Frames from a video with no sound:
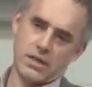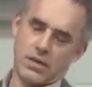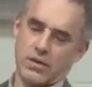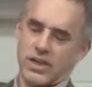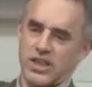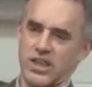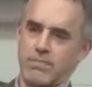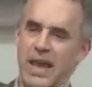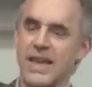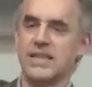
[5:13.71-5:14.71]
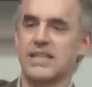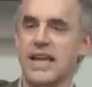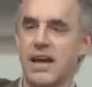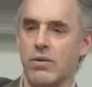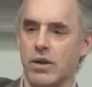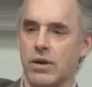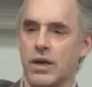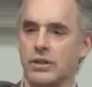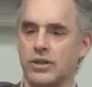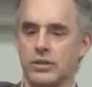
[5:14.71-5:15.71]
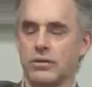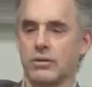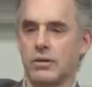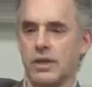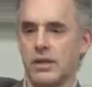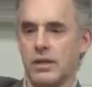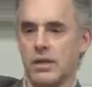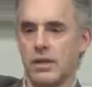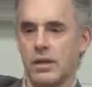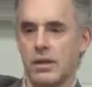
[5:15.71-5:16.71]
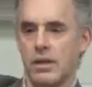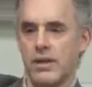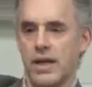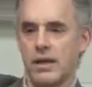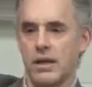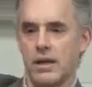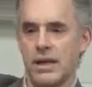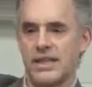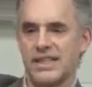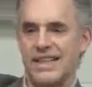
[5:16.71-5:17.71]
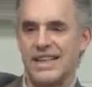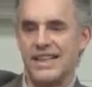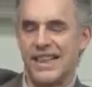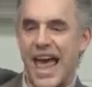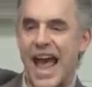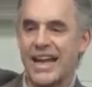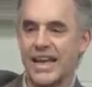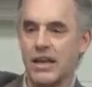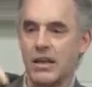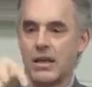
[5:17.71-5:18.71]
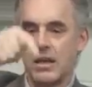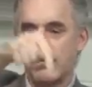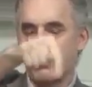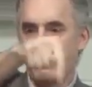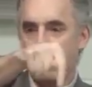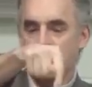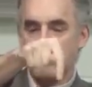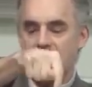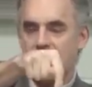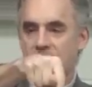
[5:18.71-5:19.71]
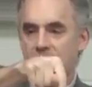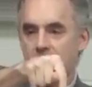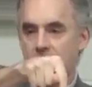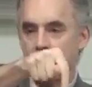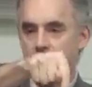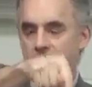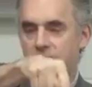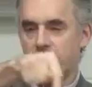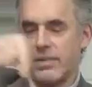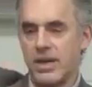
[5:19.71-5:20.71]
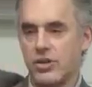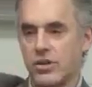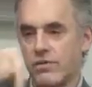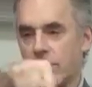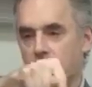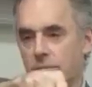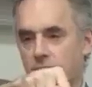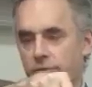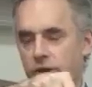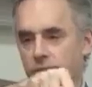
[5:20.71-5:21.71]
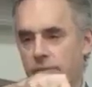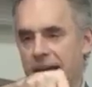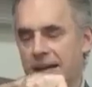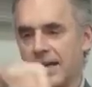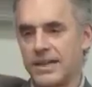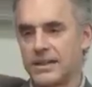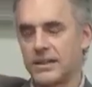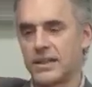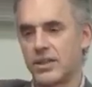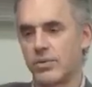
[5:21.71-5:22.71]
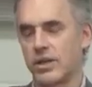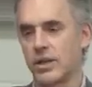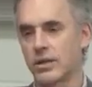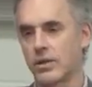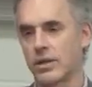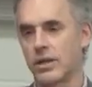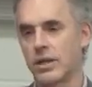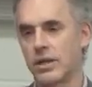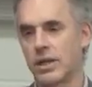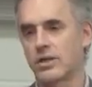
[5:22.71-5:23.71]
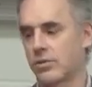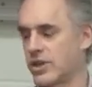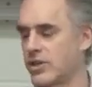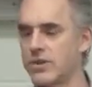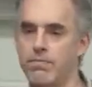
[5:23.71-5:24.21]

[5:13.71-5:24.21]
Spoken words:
there's a space now in our culture that is lacking for people to make that transformation from adolescence into adulthood. And so it's